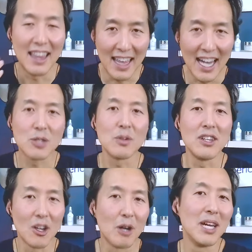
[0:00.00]
That's when
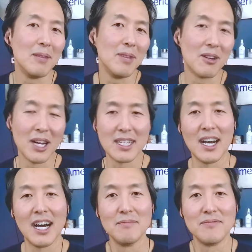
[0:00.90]
you know it may be the right
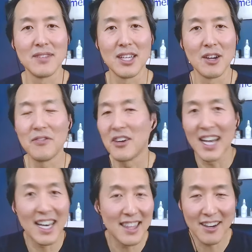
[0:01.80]
time. You know, if you're
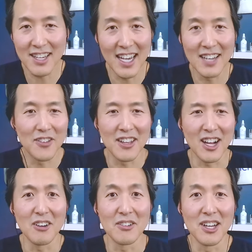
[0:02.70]
not there yet, if you're
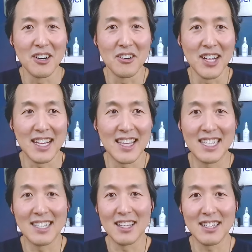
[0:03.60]
like, oh no, like
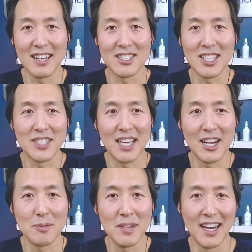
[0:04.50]
that, all the other stuff
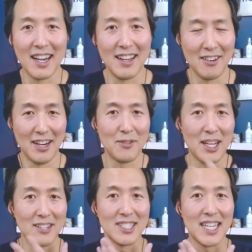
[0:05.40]
scares me, I, you know, I'd
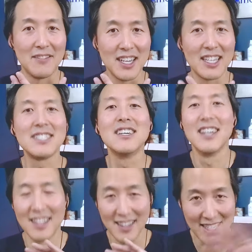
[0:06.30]
rather just have this,
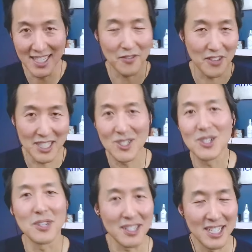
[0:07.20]
then definitely it's
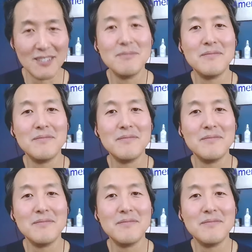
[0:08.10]
too early.